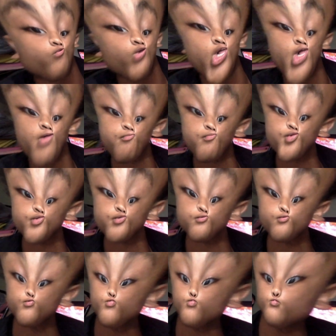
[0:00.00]
what happened
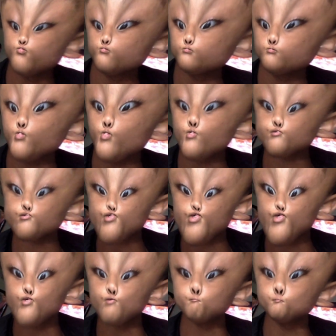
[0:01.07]
that
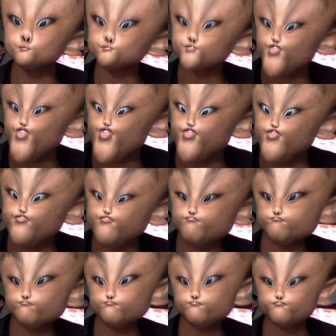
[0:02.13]
time of day.
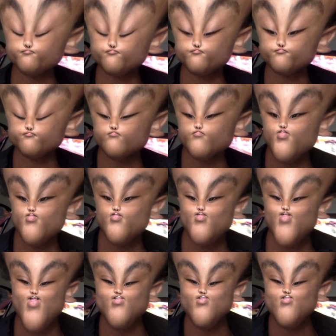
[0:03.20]

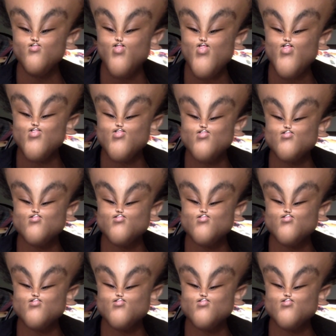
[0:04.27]
I look like